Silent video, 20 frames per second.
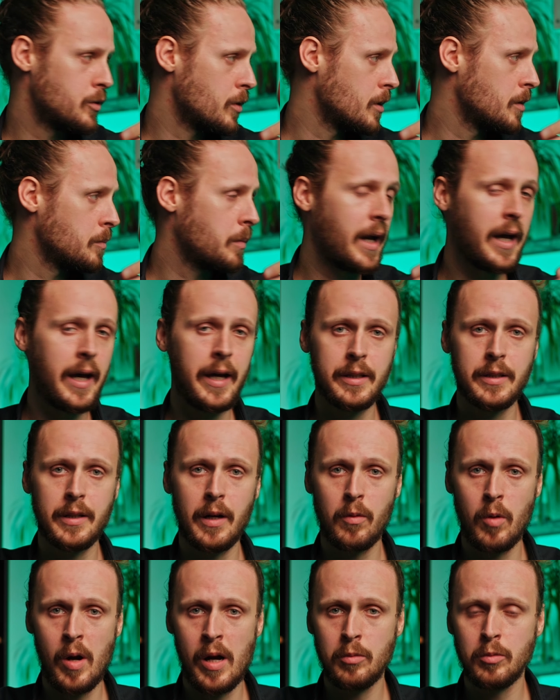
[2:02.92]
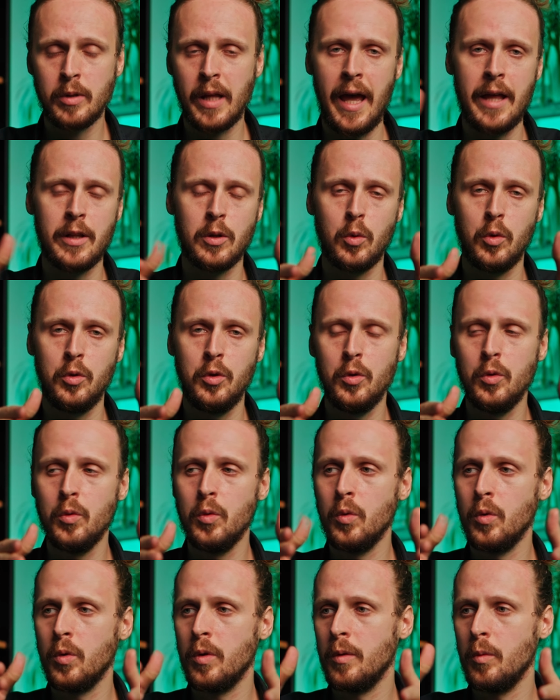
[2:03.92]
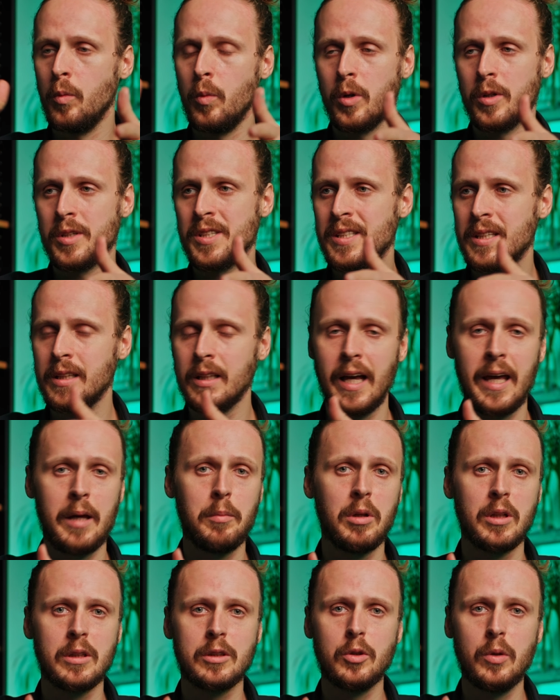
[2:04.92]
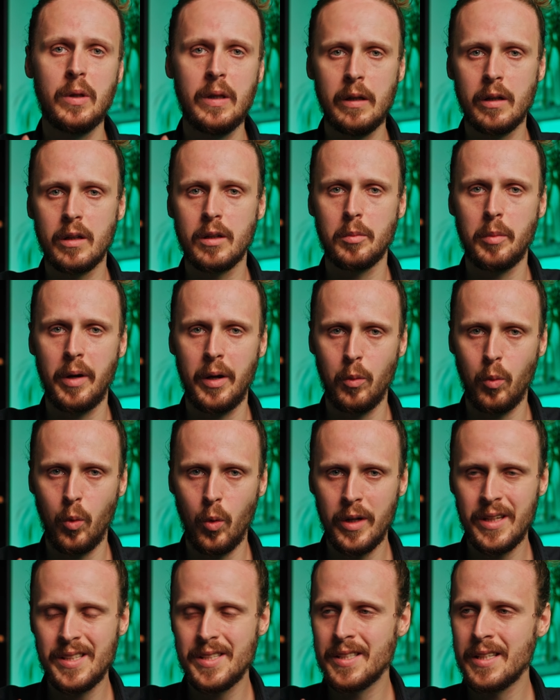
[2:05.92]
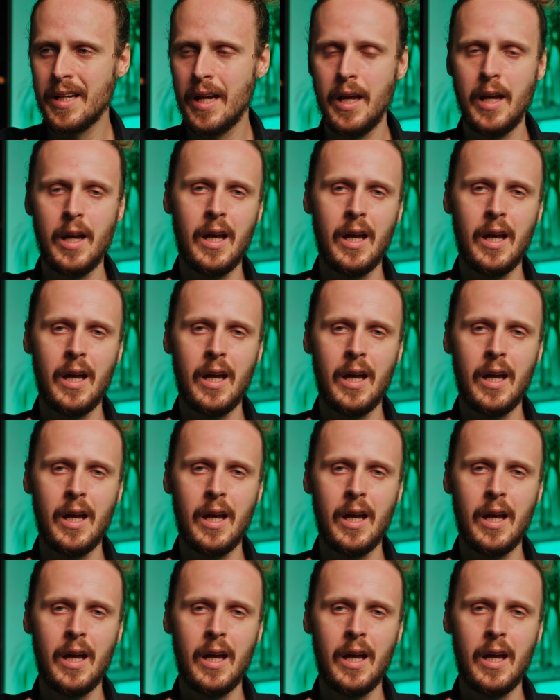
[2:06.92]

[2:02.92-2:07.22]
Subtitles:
turned my head around and you were still able to hear my voice.